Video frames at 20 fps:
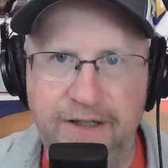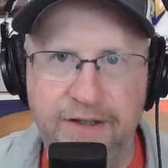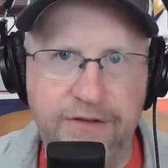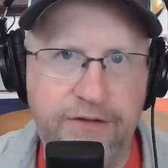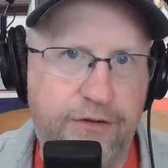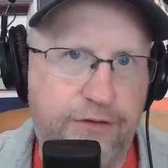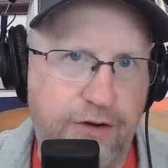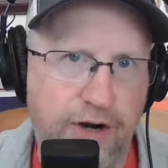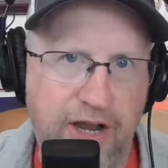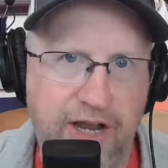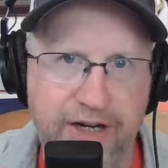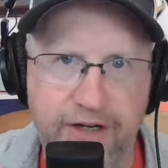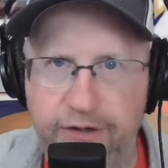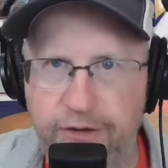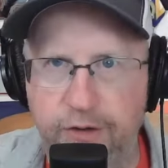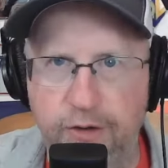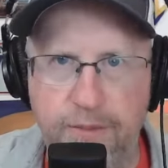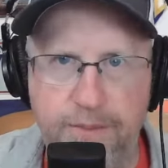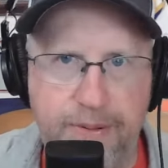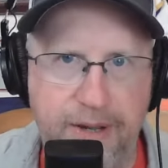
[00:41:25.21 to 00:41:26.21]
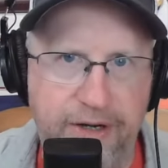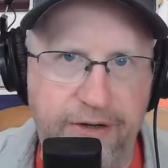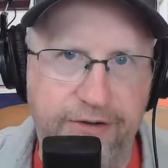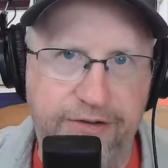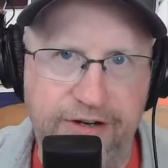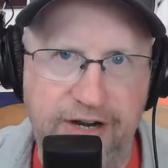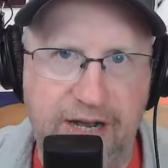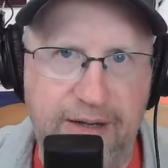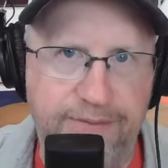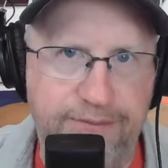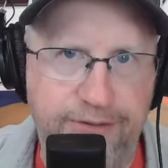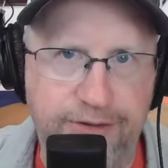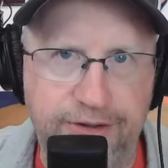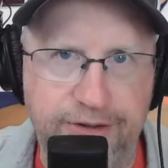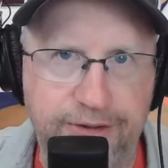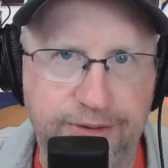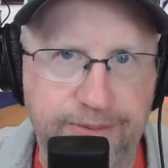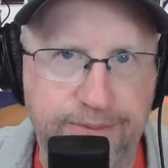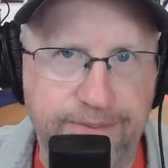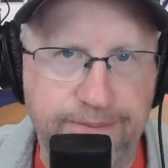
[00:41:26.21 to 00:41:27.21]
to try to do a better job for
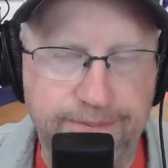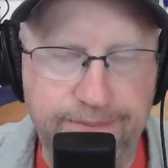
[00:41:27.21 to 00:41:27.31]
you.